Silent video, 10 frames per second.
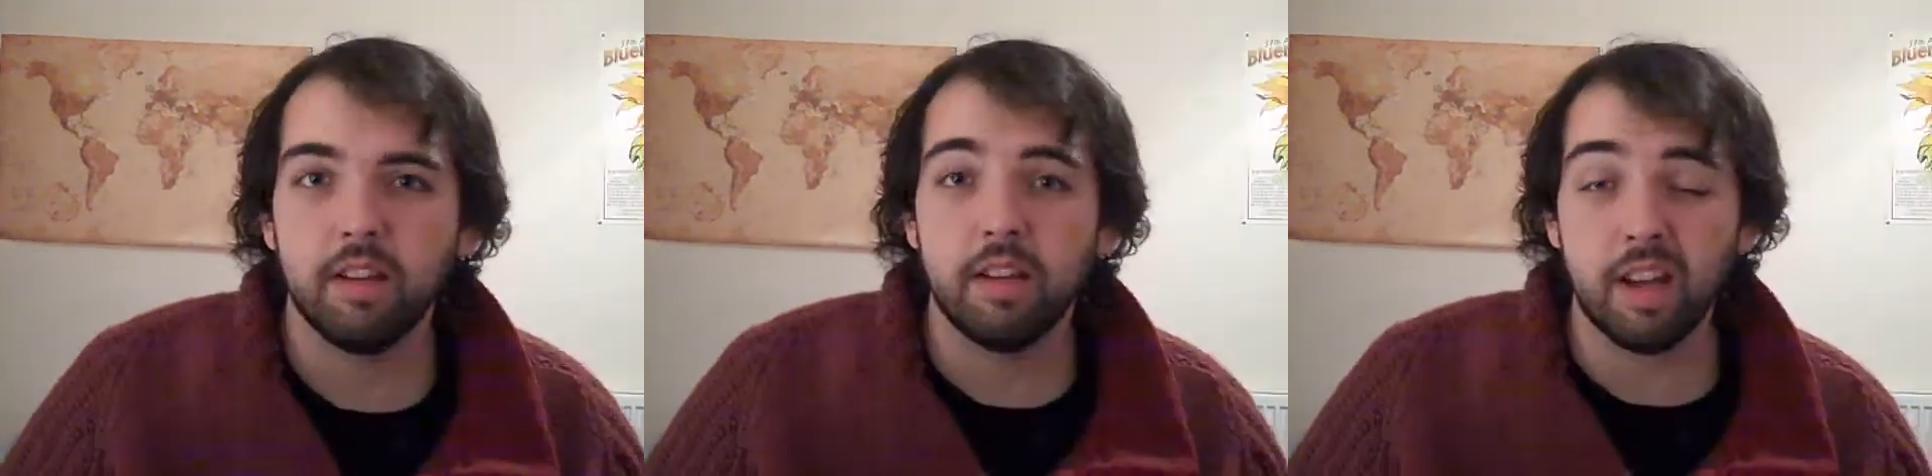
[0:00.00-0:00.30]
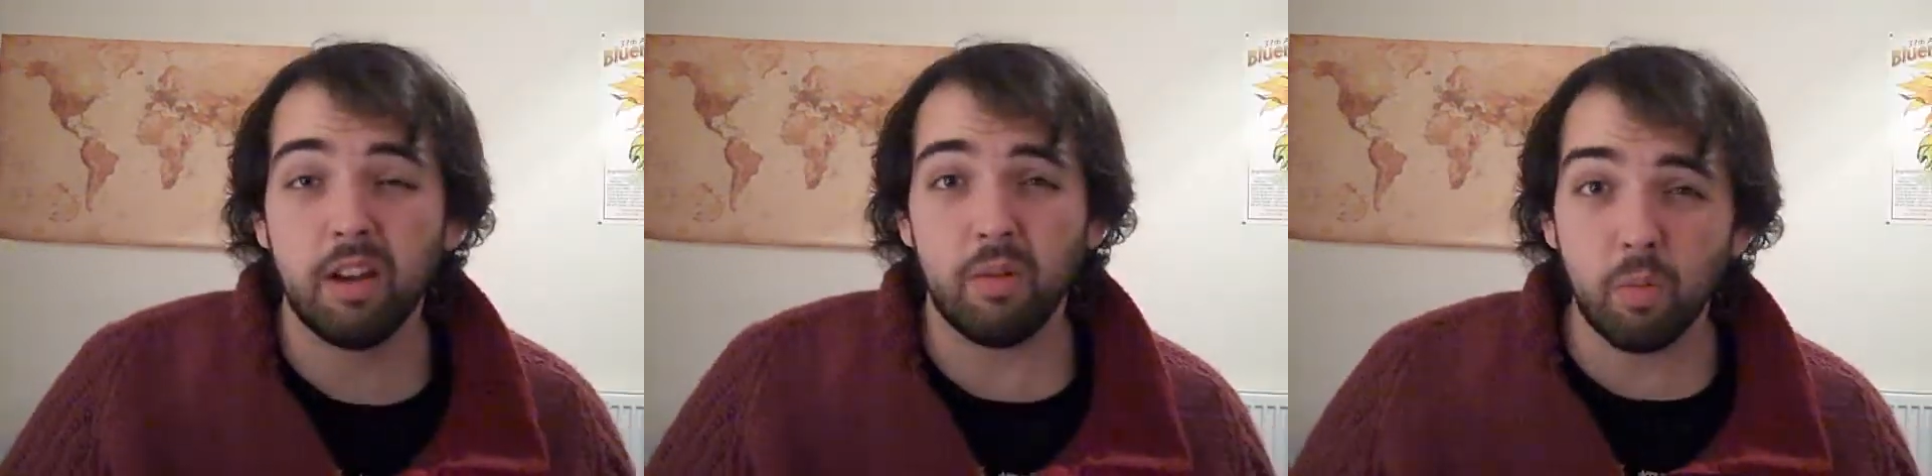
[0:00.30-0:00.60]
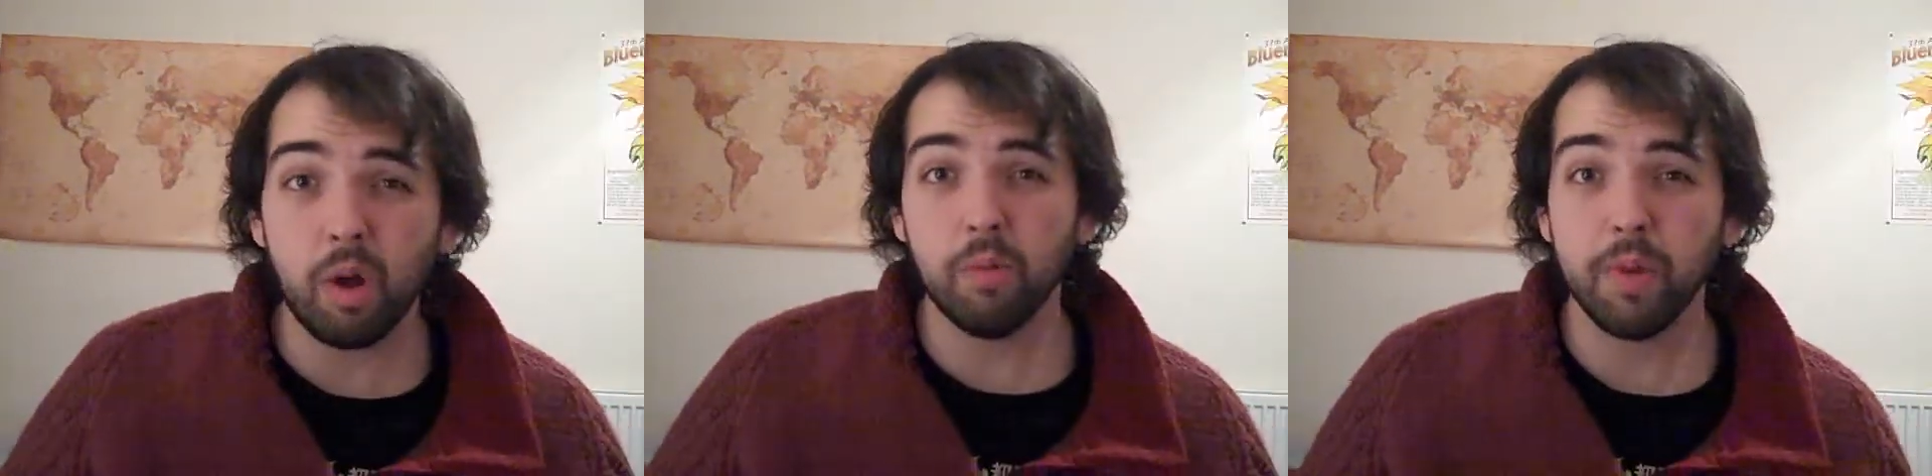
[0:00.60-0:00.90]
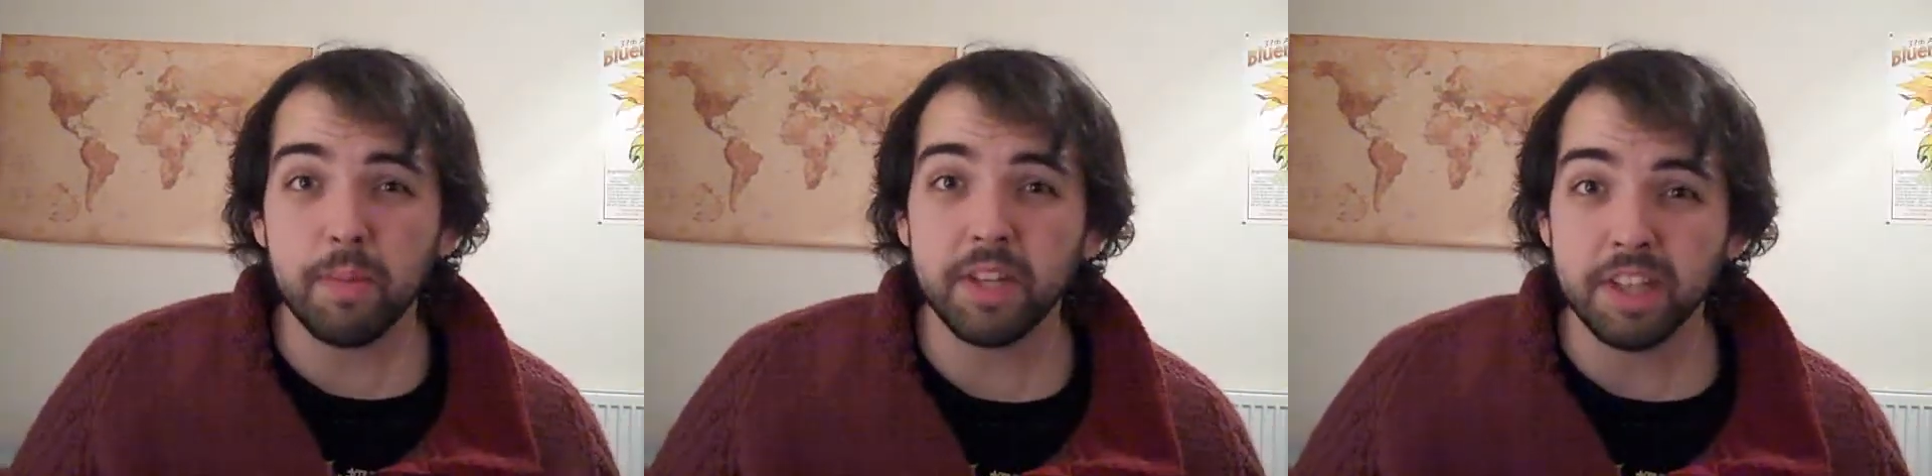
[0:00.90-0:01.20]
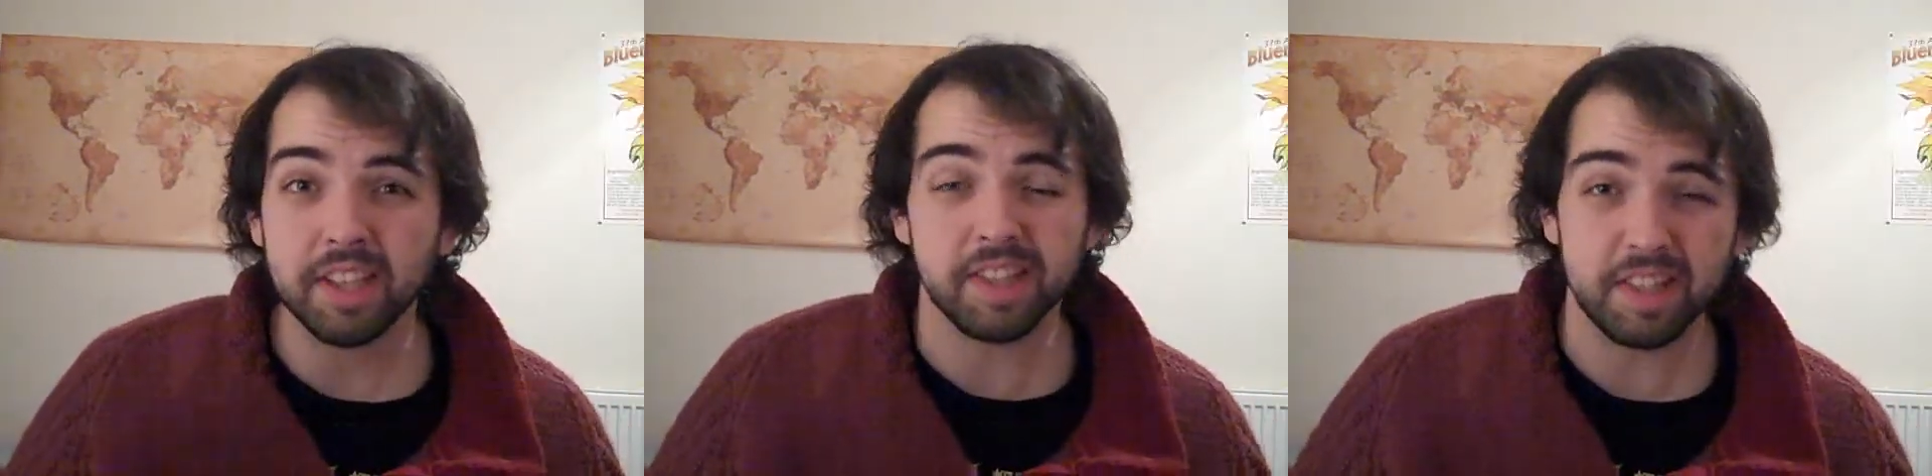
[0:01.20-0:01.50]
Now, while Remington
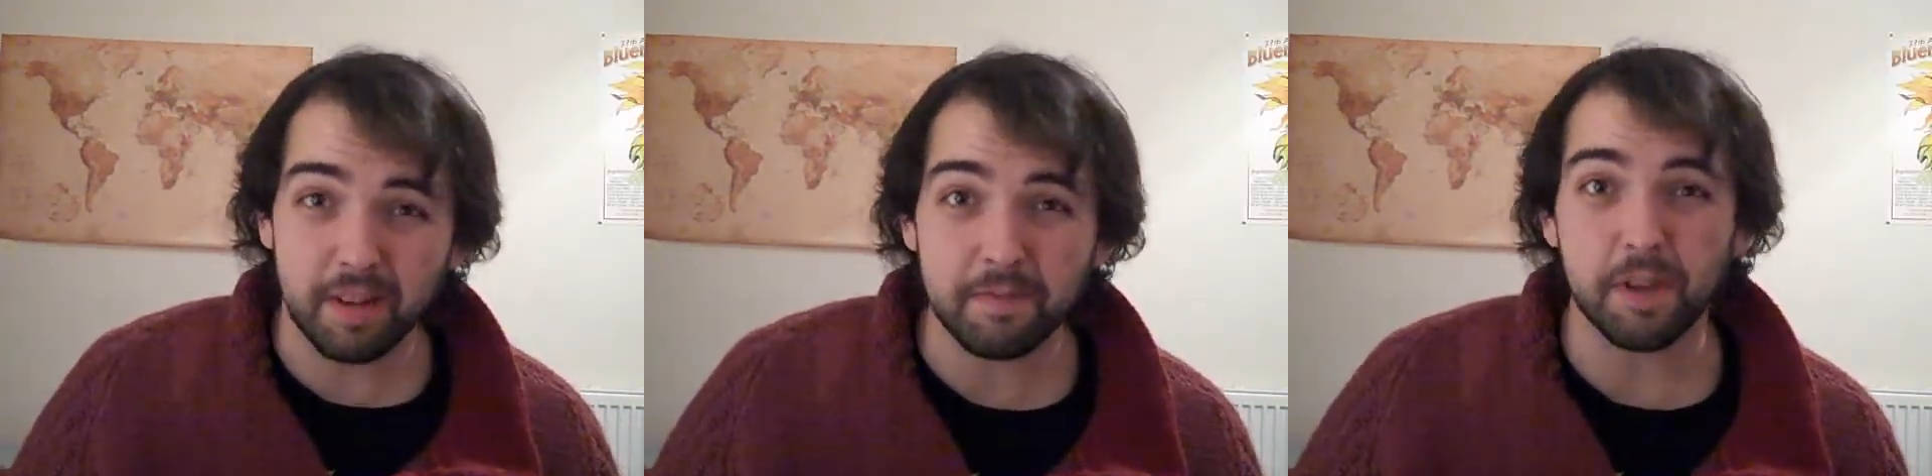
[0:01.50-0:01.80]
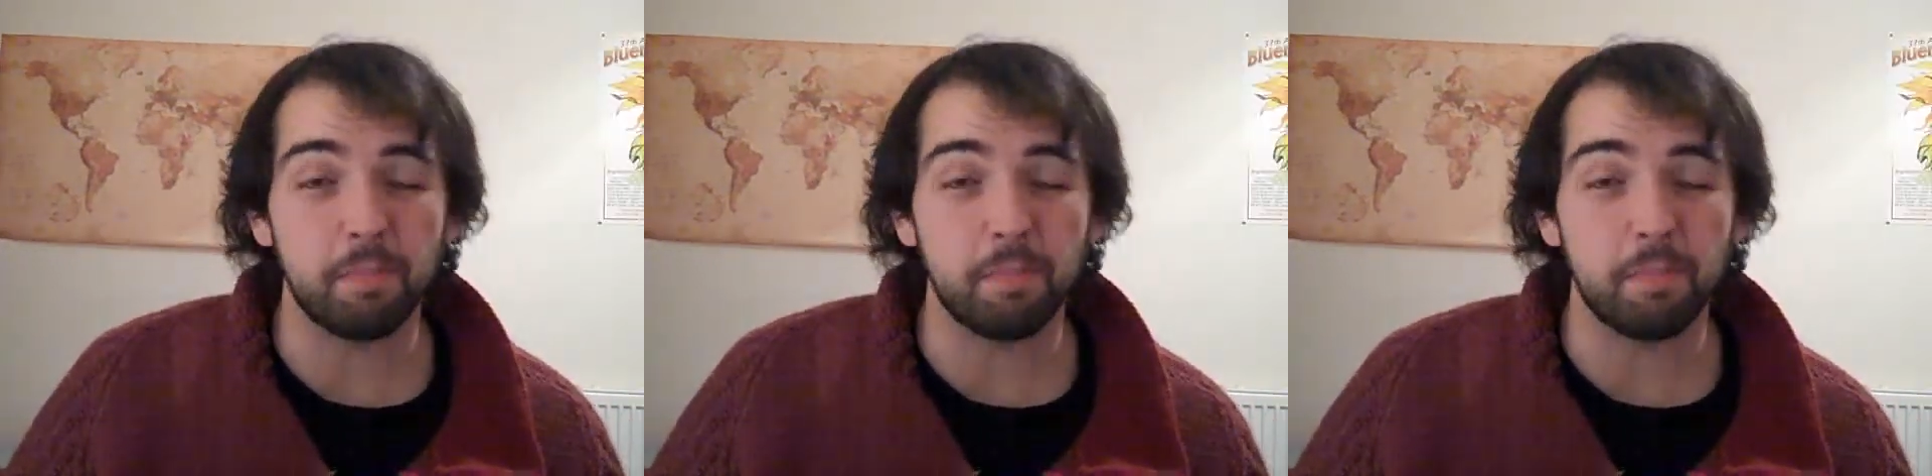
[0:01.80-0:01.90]
conceived a